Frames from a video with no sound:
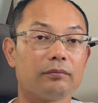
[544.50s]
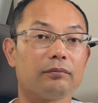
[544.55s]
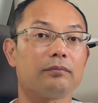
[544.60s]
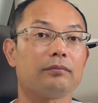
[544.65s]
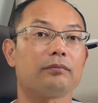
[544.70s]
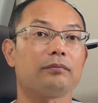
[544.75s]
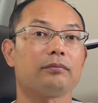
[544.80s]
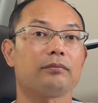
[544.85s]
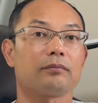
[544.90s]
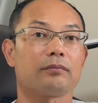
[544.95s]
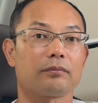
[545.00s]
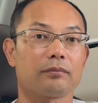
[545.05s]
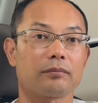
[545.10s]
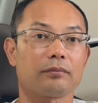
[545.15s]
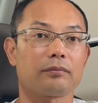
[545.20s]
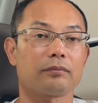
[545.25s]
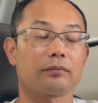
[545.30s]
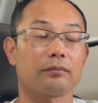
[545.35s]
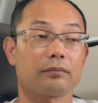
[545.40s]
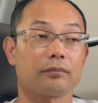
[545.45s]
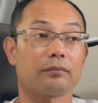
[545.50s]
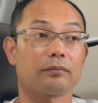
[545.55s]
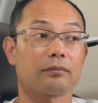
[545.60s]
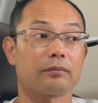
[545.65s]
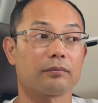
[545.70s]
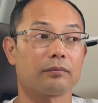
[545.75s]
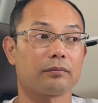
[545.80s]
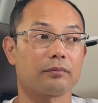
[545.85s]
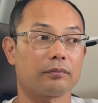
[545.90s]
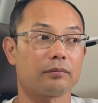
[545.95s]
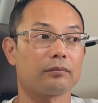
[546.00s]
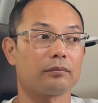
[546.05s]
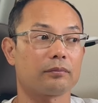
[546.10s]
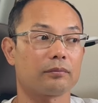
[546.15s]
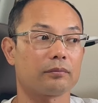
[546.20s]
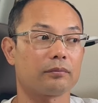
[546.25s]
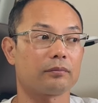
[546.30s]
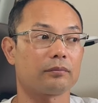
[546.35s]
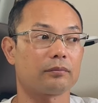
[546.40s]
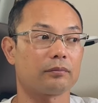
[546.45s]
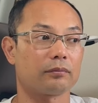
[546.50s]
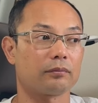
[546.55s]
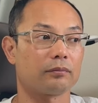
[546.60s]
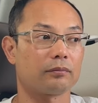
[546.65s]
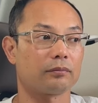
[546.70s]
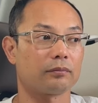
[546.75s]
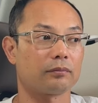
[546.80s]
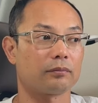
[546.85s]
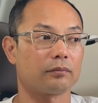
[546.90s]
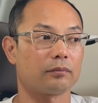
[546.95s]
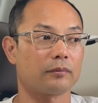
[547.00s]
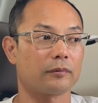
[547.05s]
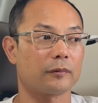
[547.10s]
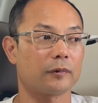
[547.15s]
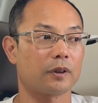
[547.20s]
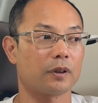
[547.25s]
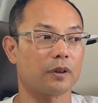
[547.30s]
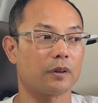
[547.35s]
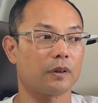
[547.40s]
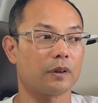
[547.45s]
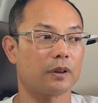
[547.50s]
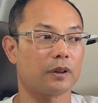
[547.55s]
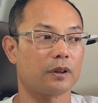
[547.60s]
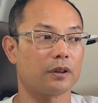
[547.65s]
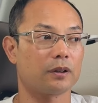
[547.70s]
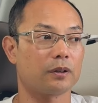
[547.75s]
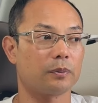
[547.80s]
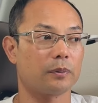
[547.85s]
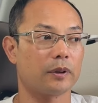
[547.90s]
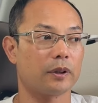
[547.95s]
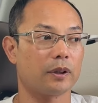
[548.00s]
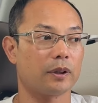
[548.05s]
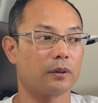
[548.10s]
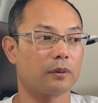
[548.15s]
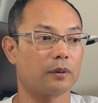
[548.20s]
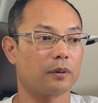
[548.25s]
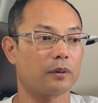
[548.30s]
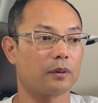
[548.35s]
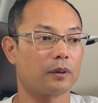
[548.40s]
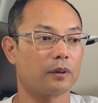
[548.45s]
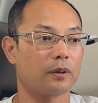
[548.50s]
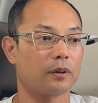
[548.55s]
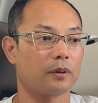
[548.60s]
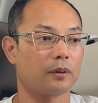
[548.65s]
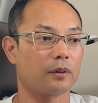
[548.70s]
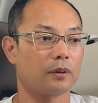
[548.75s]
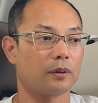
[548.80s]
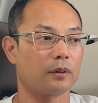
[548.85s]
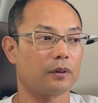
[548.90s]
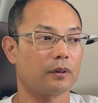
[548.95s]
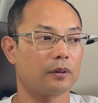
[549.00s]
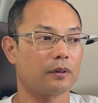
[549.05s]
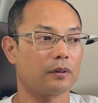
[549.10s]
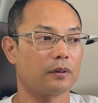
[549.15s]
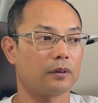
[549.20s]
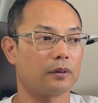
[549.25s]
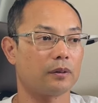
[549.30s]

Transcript: I have to go, but it's been a great time with you. Thank you very much.